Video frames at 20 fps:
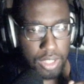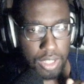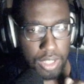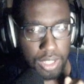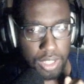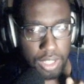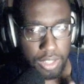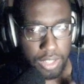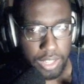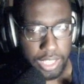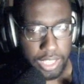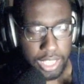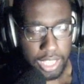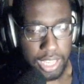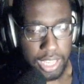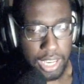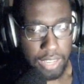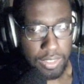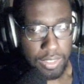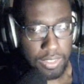Alright
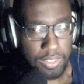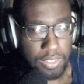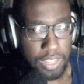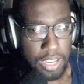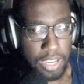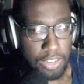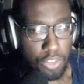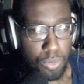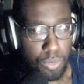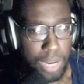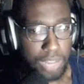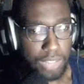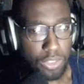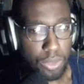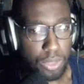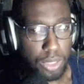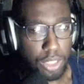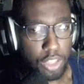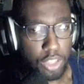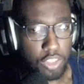guys, it's time to react to
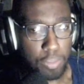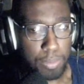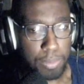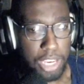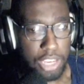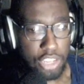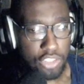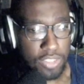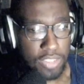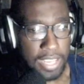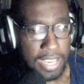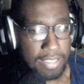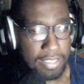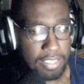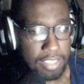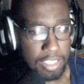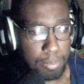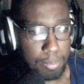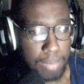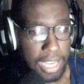another
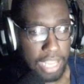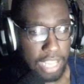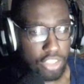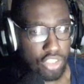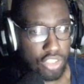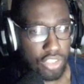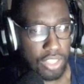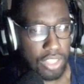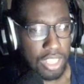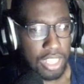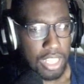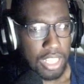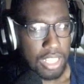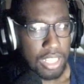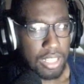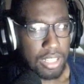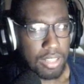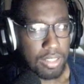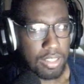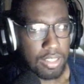Smash-tastic match.
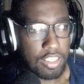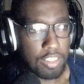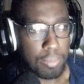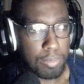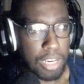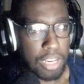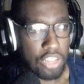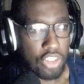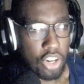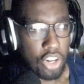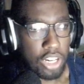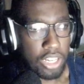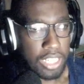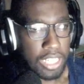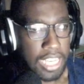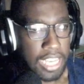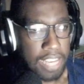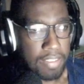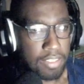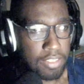This is Smash
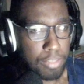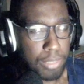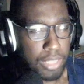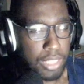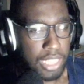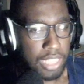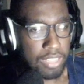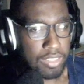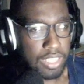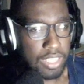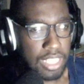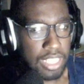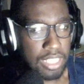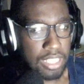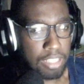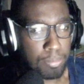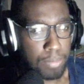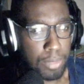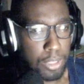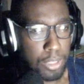Archive number nineteen,
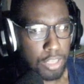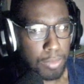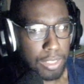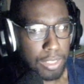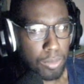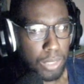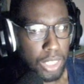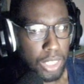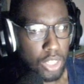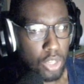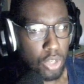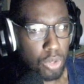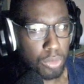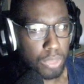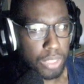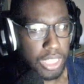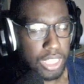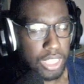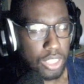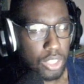composed by the one and
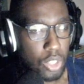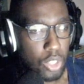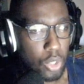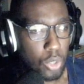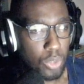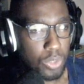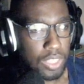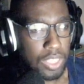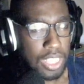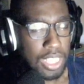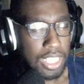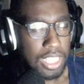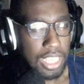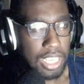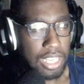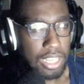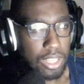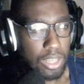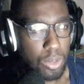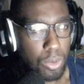only Colt,
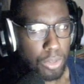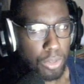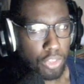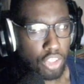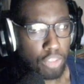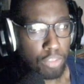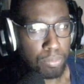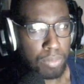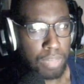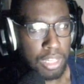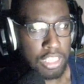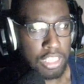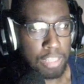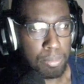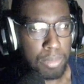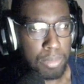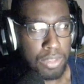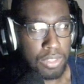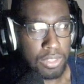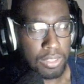and of course judging by the
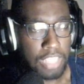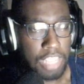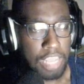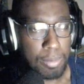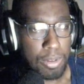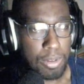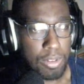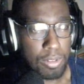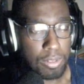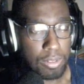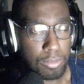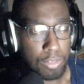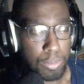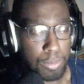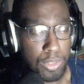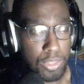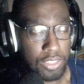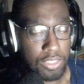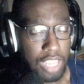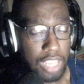music label, the
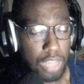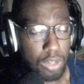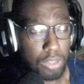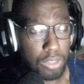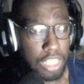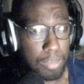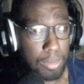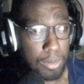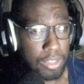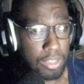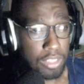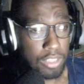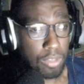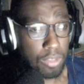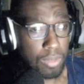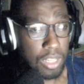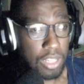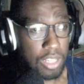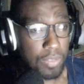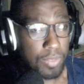music title label if you
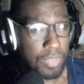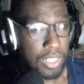will,